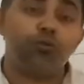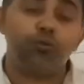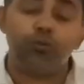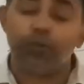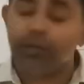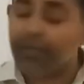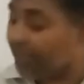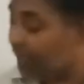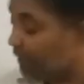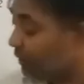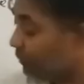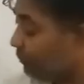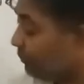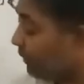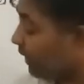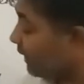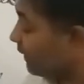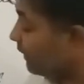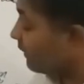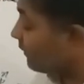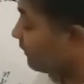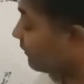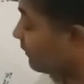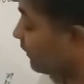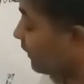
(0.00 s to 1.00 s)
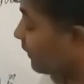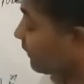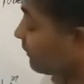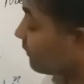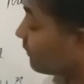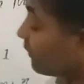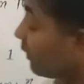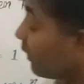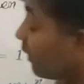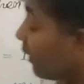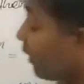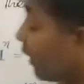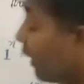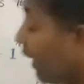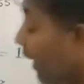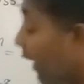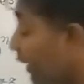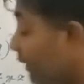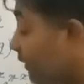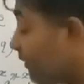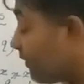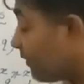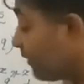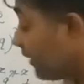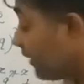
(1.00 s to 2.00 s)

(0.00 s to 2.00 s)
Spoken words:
to n minus x. And